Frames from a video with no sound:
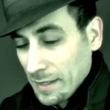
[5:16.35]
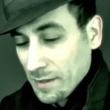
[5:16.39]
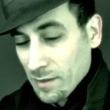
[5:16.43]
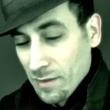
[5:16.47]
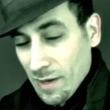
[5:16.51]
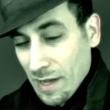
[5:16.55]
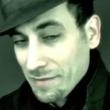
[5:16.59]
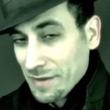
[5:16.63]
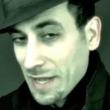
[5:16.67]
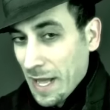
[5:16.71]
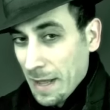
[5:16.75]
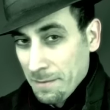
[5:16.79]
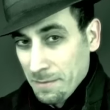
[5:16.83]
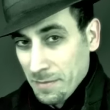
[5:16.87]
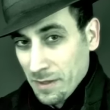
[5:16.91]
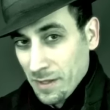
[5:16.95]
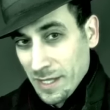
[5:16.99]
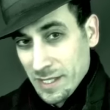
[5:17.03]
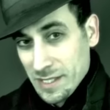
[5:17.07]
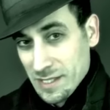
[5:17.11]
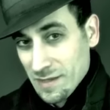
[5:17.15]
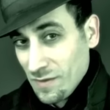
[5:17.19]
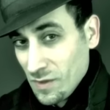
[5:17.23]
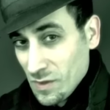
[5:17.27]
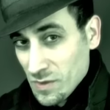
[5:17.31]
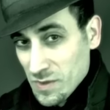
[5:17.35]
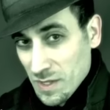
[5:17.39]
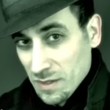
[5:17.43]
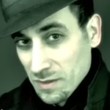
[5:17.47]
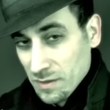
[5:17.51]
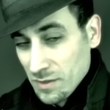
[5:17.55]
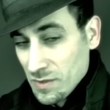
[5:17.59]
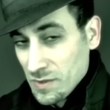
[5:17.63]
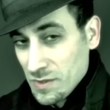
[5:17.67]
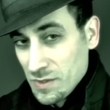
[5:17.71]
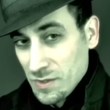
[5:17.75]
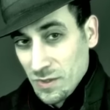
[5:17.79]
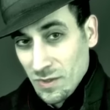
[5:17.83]
You know, I've got millions of views on
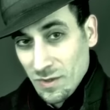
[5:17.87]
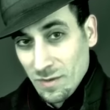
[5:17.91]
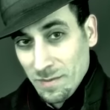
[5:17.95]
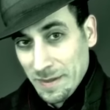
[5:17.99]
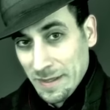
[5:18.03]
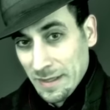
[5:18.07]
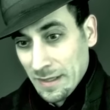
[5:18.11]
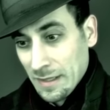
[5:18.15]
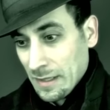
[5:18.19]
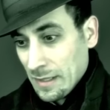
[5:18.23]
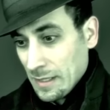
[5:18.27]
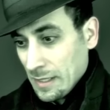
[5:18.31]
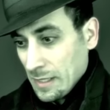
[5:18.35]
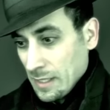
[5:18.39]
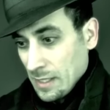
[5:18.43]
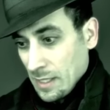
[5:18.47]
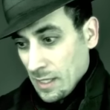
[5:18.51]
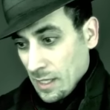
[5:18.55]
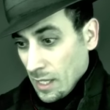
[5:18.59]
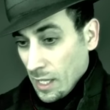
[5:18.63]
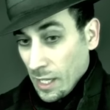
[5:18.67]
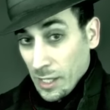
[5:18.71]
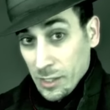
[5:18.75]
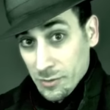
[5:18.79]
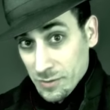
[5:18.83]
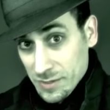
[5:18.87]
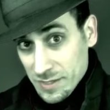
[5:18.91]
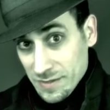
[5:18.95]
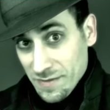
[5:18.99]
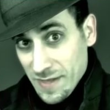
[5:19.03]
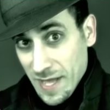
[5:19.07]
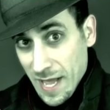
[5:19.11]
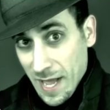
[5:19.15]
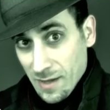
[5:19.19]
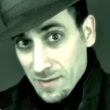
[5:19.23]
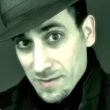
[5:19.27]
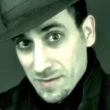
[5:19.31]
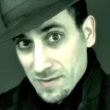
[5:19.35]
YouTube and hundreds of
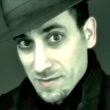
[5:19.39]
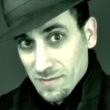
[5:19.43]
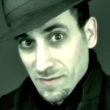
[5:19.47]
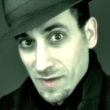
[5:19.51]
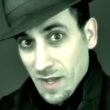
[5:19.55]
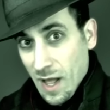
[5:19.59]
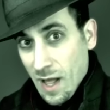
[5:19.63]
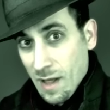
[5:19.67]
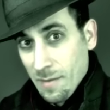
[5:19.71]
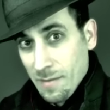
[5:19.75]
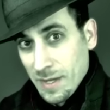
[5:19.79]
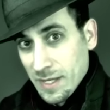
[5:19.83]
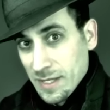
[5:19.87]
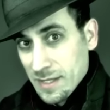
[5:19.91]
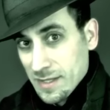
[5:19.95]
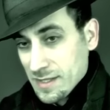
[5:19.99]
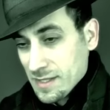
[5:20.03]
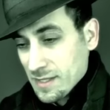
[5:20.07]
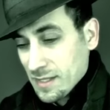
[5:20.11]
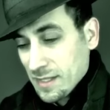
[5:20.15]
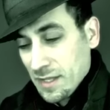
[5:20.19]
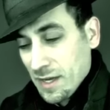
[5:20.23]
thousands of comments.